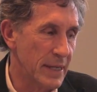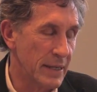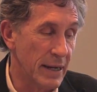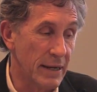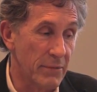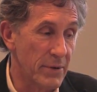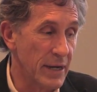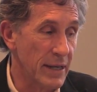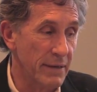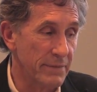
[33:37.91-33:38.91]
And I
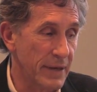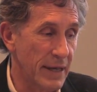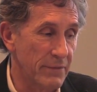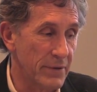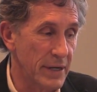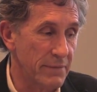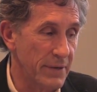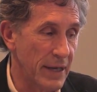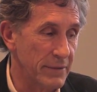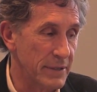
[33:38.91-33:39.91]
really have really
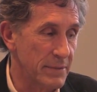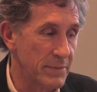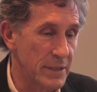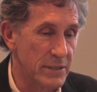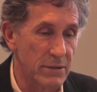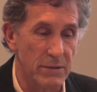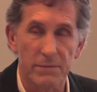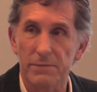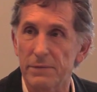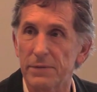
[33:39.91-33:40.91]
found it to be so
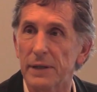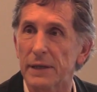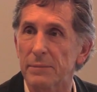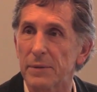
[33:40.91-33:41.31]
fulfilling,